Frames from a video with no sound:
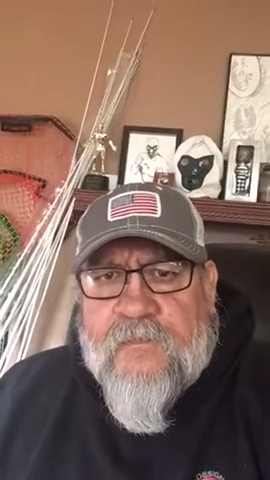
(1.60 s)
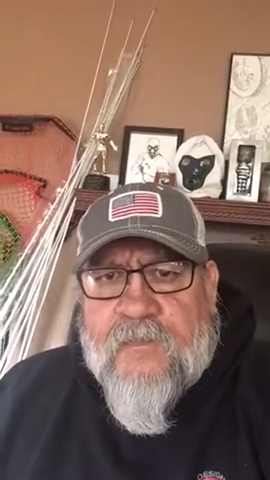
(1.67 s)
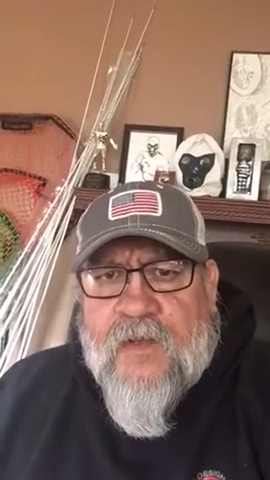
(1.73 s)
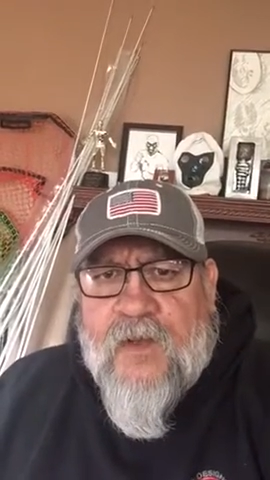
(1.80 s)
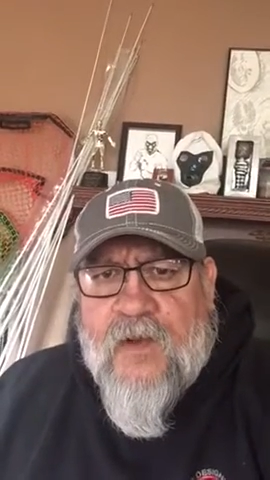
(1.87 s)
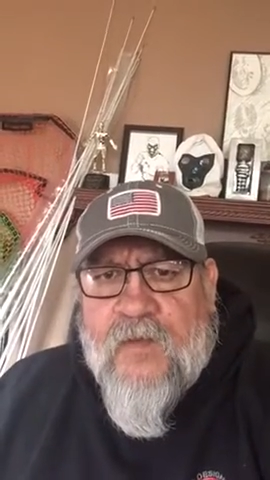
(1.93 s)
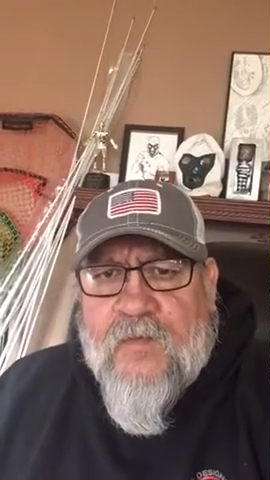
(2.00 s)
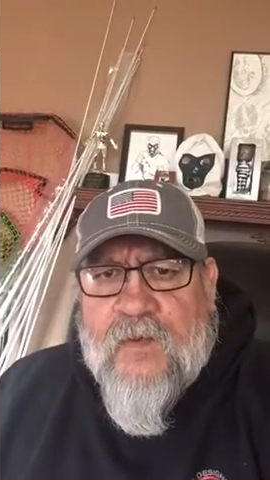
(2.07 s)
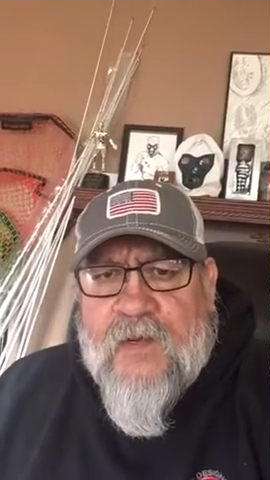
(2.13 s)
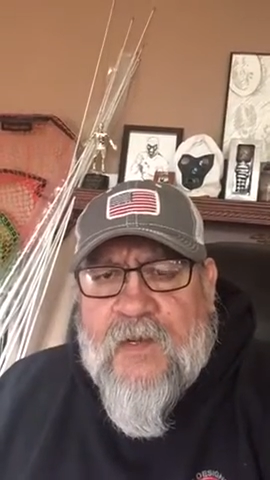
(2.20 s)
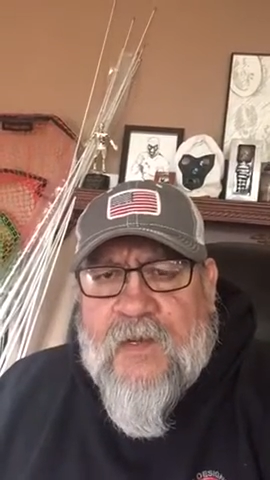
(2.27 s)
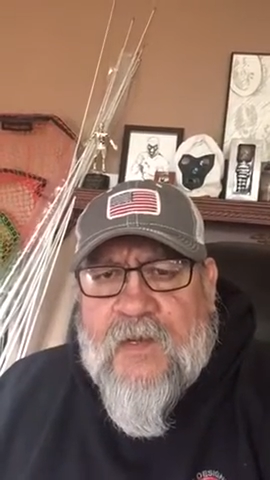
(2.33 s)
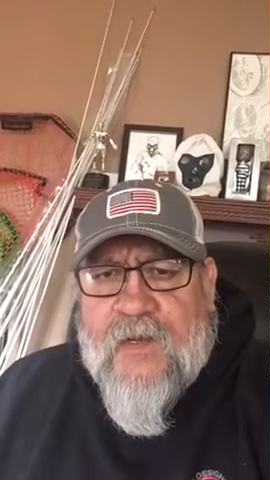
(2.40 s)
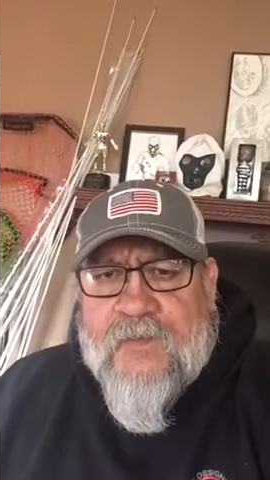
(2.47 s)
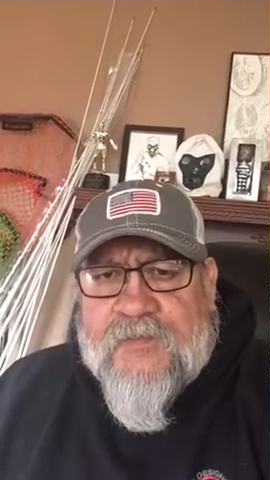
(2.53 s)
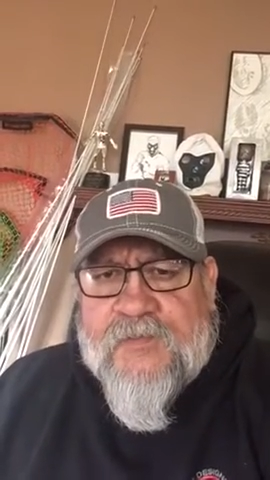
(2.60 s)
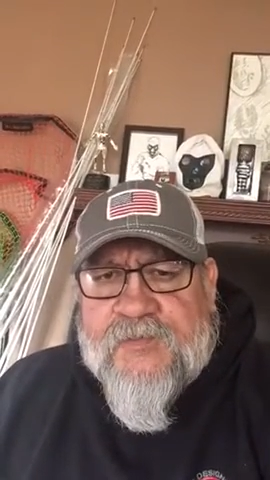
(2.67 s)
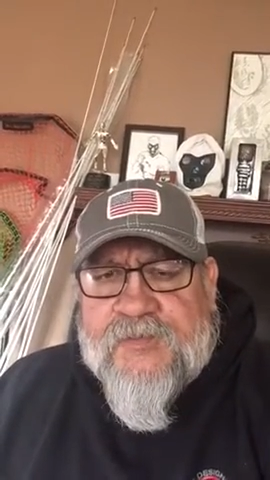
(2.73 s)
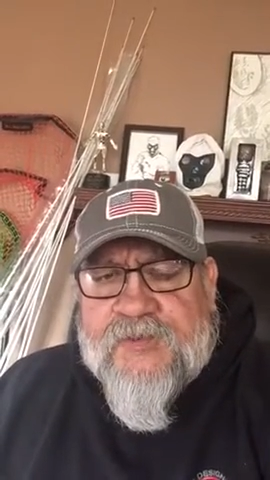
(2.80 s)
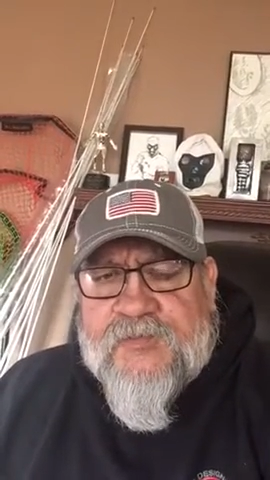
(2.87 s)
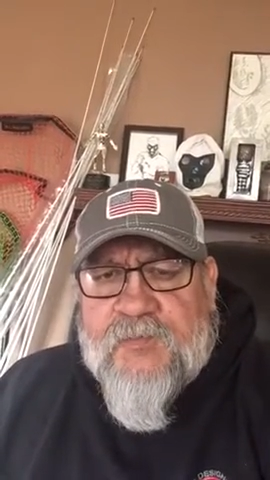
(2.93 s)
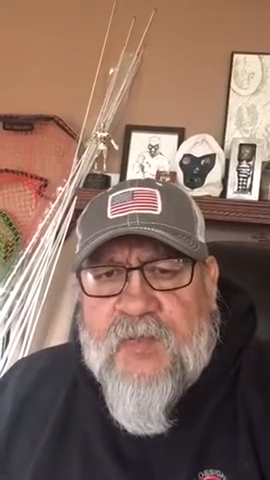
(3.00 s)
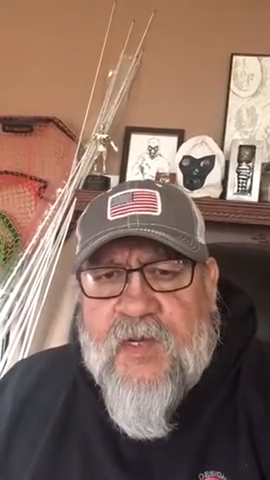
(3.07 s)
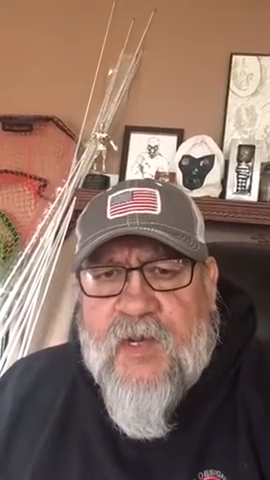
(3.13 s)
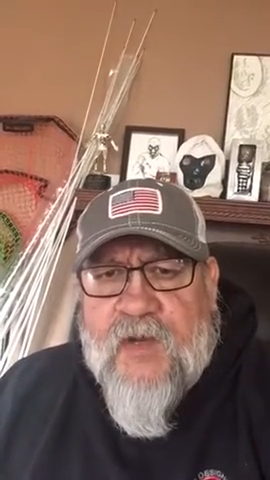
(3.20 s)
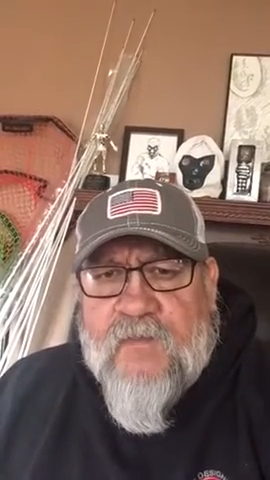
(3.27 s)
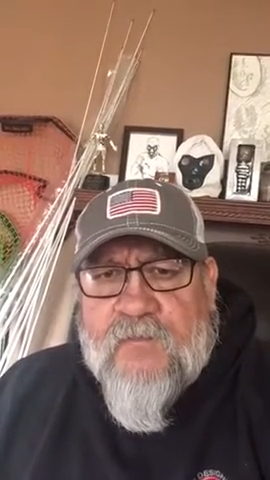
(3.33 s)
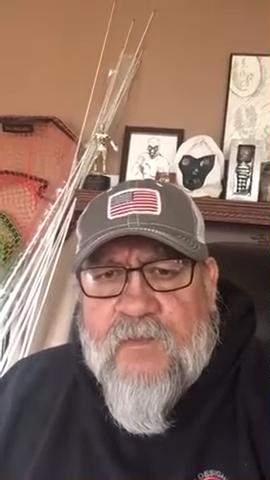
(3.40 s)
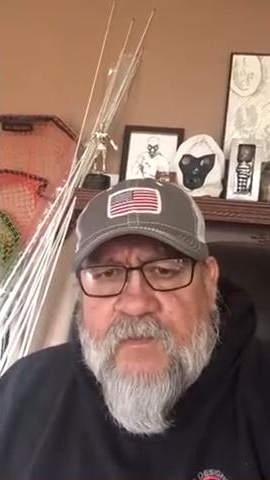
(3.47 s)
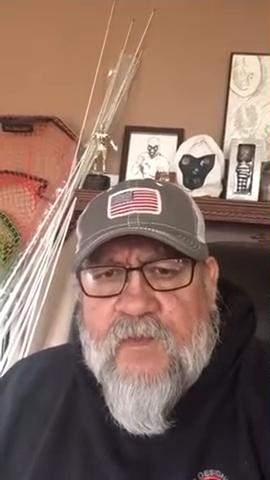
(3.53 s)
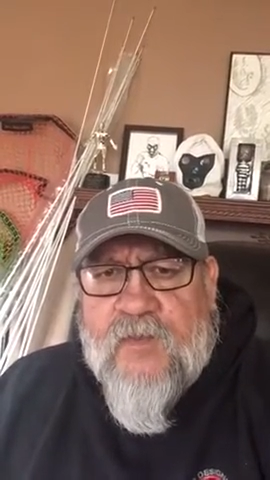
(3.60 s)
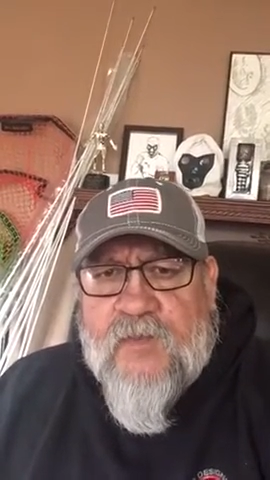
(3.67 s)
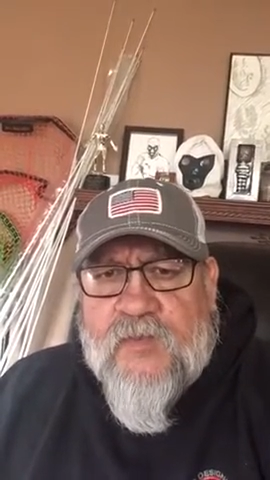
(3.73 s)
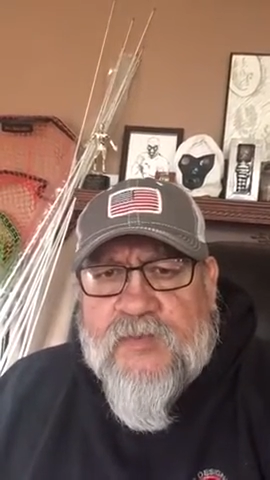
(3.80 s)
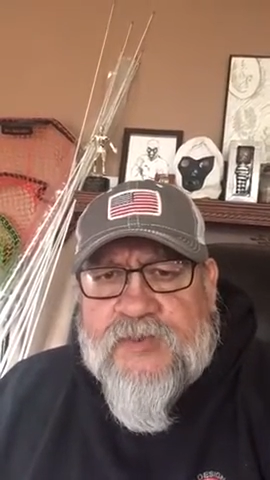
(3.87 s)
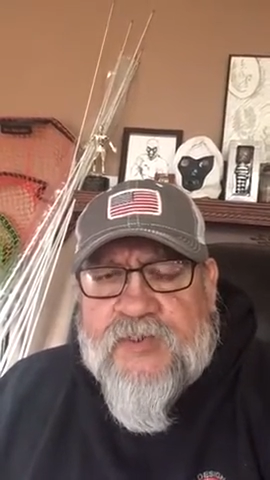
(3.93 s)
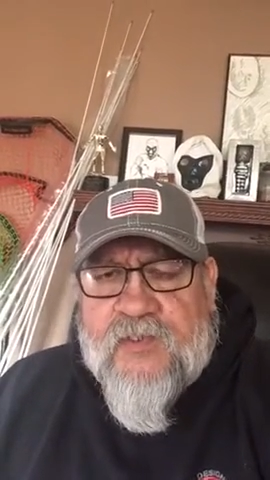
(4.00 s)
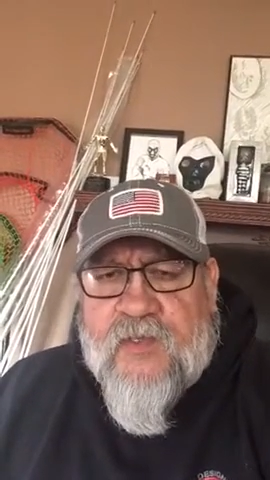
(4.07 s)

All right, this is Pat Rose.